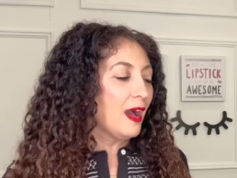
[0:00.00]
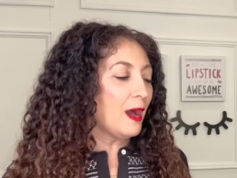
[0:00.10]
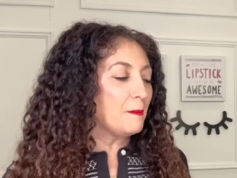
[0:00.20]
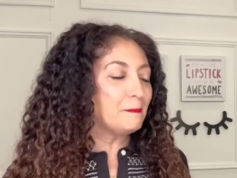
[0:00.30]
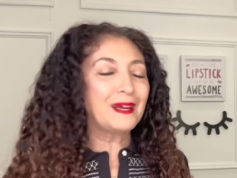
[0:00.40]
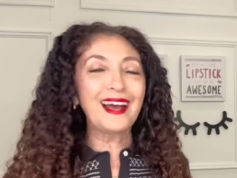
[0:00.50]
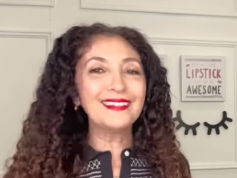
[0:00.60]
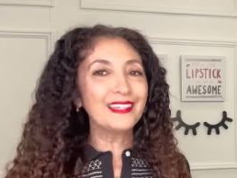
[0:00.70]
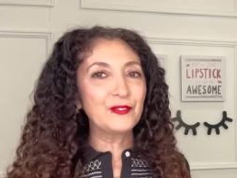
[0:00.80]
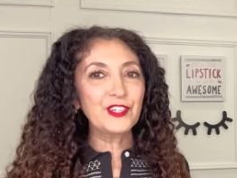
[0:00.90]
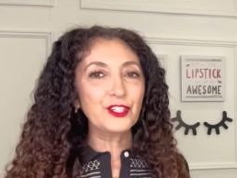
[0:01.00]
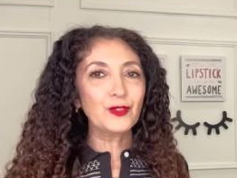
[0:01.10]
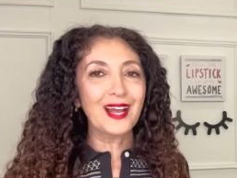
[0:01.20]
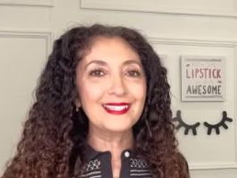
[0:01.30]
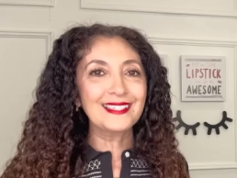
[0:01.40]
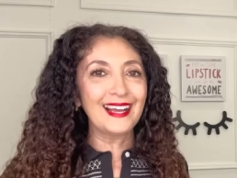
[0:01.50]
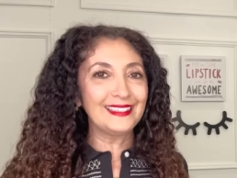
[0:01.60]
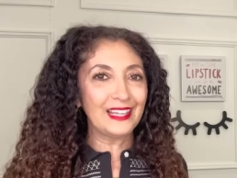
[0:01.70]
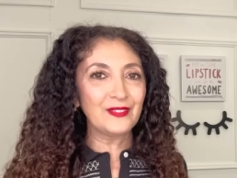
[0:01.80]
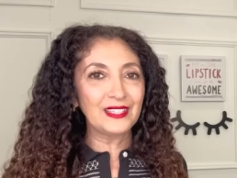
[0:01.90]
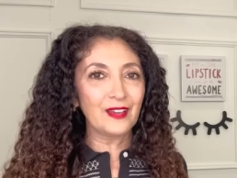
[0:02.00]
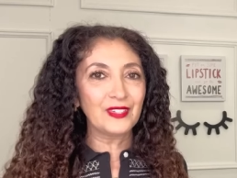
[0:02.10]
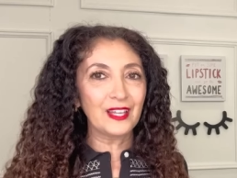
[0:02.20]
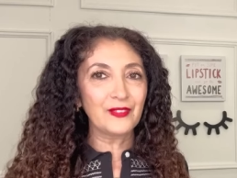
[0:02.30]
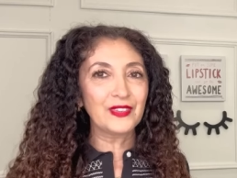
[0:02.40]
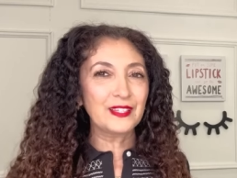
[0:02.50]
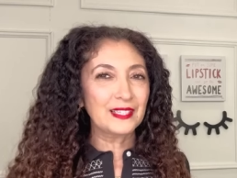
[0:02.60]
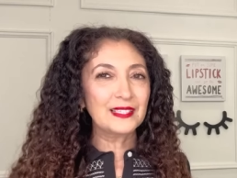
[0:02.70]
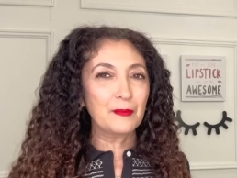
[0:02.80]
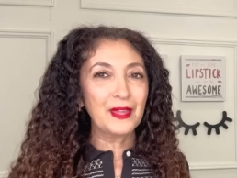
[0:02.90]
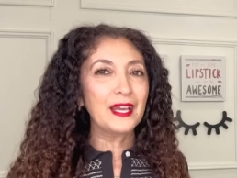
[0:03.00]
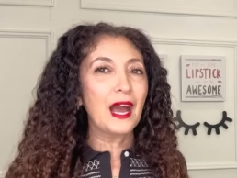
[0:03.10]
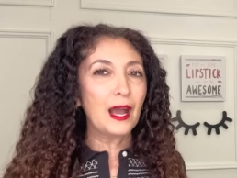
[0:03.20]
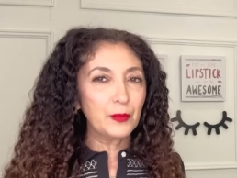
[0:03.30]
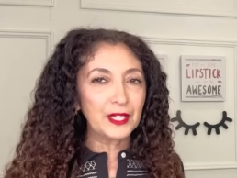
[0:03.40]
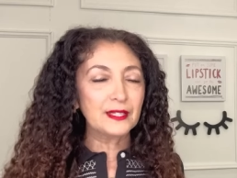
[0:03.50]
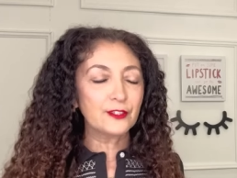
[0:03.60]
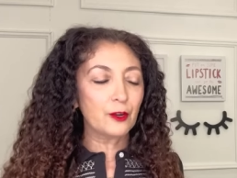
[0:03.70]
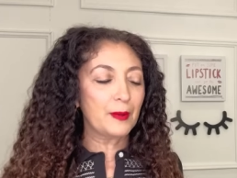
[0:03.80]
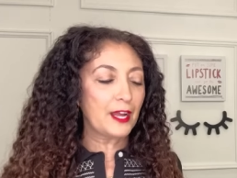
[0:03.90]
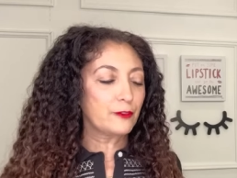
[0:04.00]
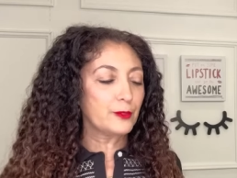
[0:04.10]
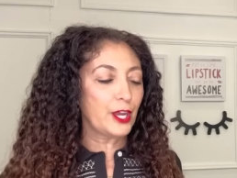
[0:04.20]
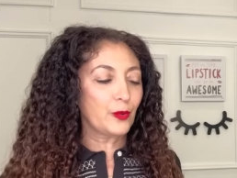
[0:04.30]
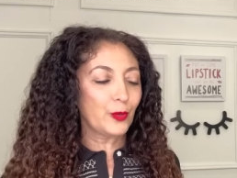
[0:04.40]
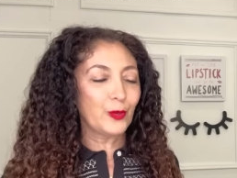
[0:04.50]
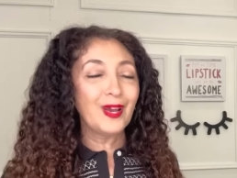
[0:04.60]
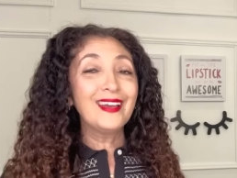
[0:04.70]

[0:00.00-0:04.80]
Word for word: Um, but I love this dress. I love it, love it, love it. This is something I would consider buying from J. Crew.